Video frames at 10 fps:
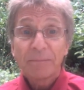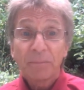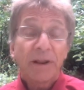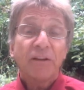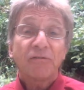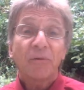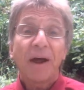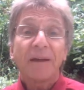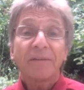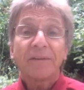
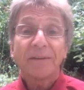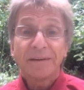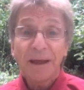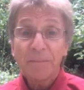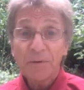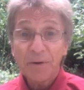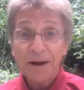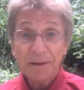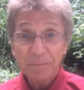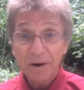Plagiarizing the
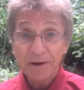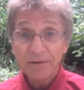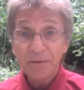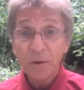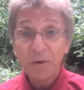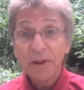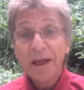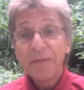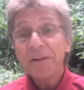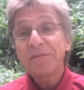Democratic Party of old,
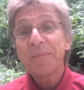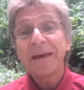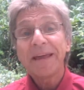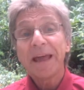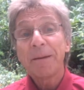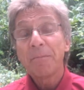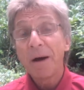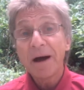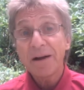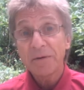thus making a
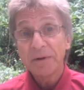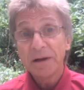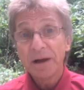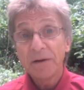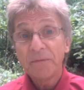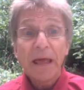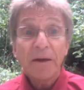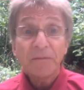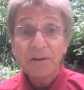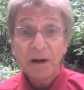mockery of
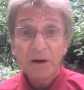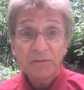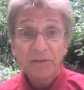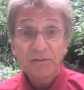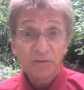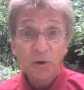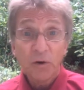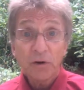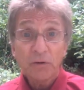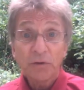FDR's
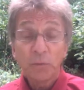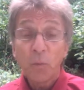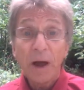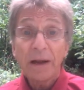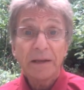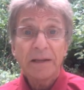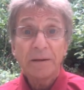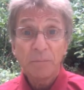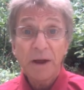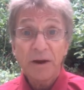historical and widely
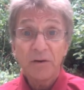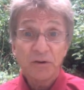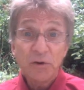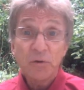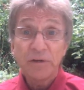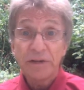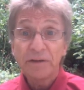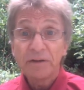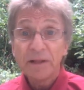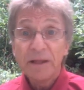admired New
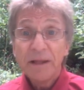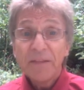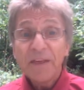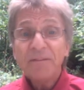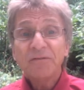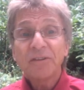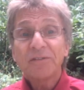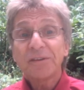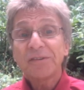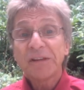Deal, they've
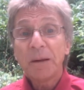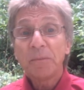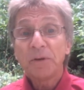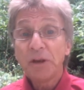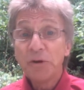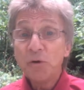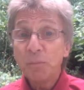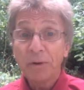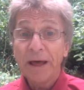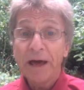just assembled a new
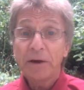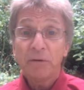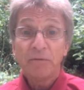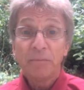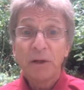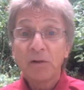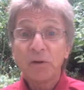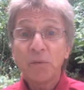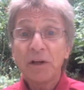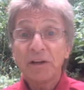platter of
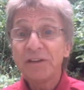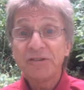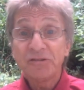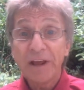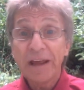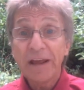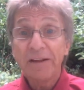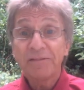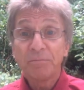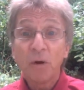mildewy
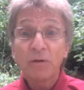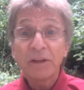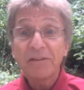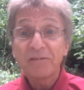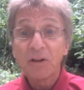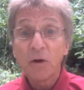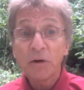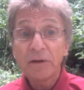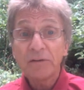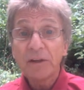cliches, moldy
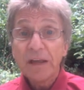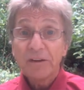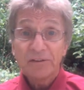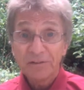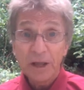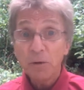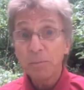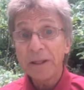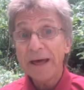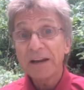slogans, stale
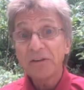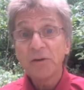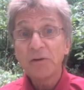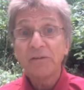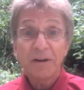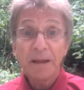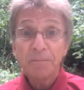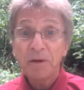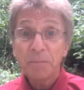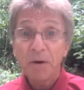platitudes and
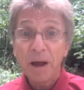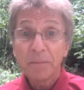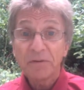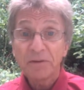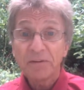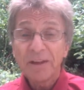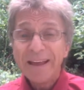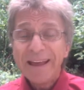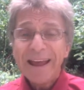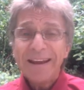empty promises,
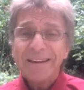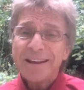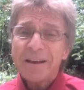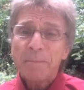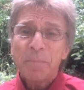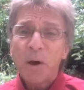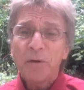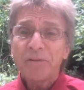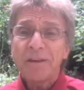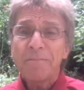a
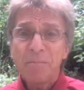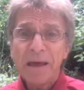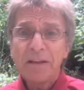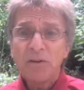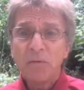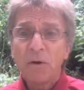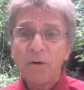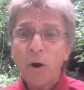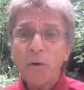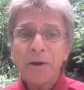decomposing menu of
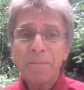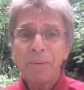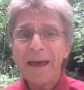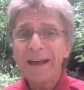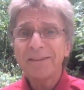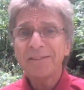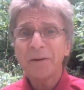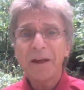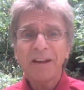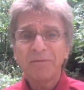already past
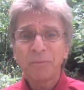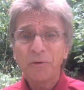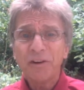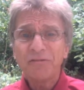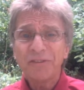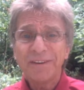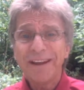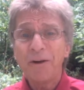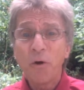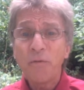their expiration
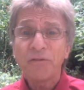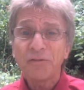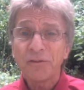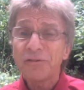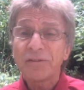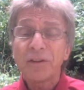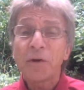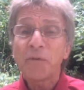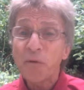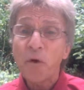date overtures to
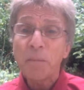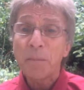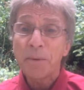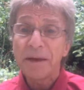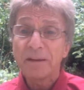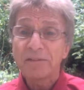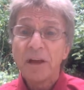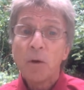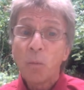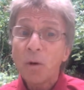their former base,
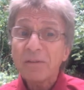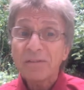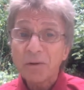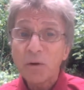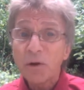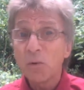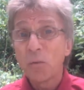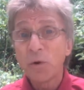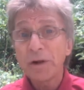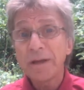once loyal
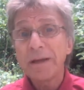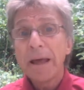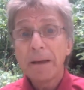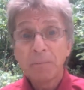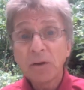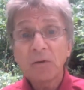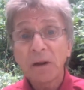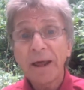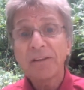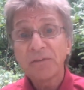working and middle-class